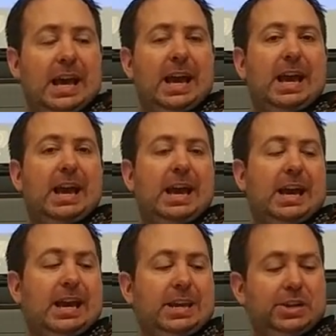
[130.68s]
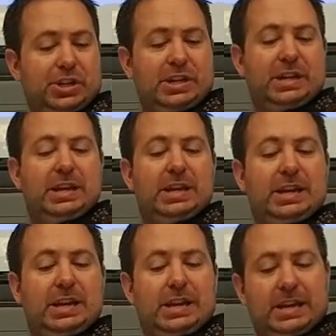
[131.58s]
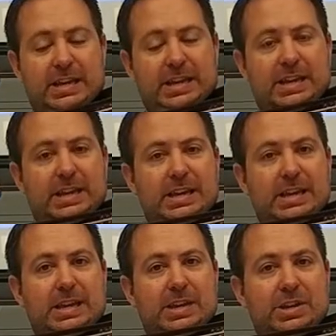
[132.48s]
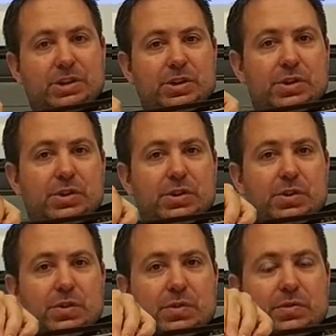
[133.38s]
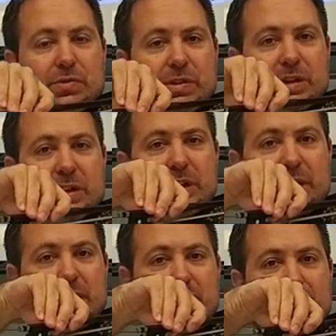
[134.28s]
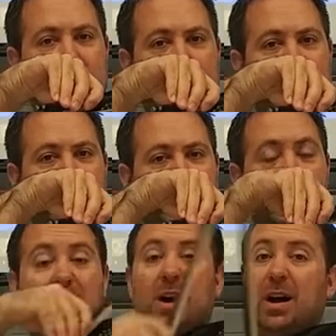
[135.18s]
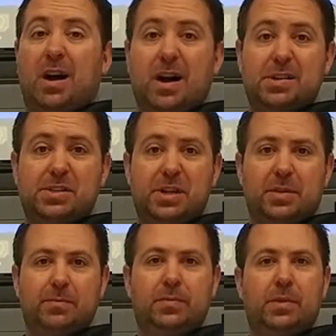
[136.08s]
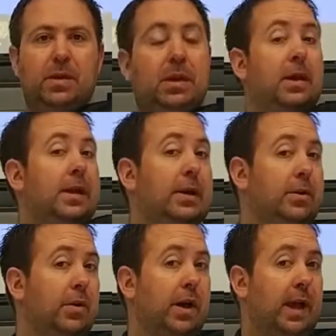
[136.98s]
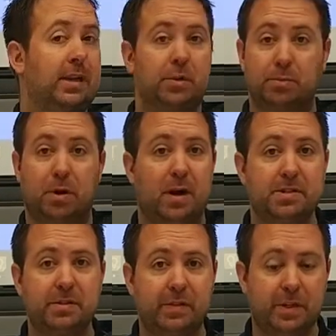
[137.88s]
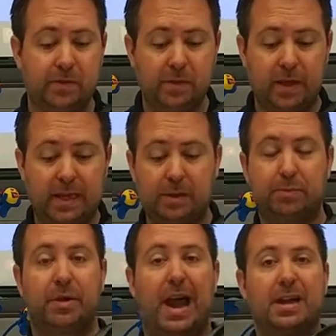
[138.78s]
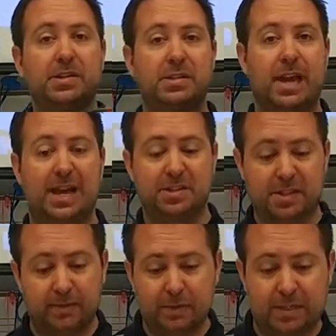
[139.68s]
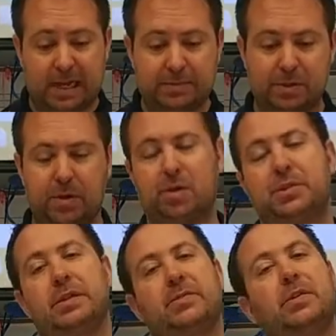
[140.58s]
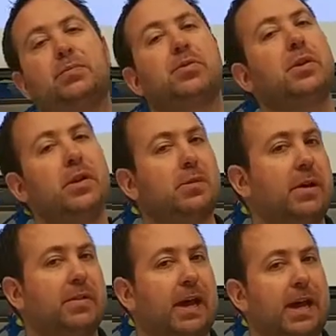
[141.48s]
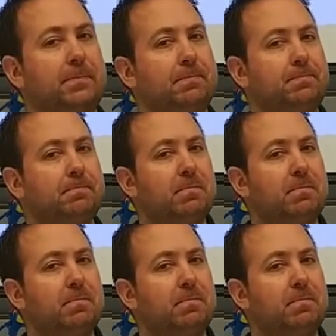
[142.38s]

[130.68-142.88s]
A, G, E, 2, 3, 4. Awesome. Now go ahead, you can pause the video if you like and practice that several times in a row until you feel pretty good about that.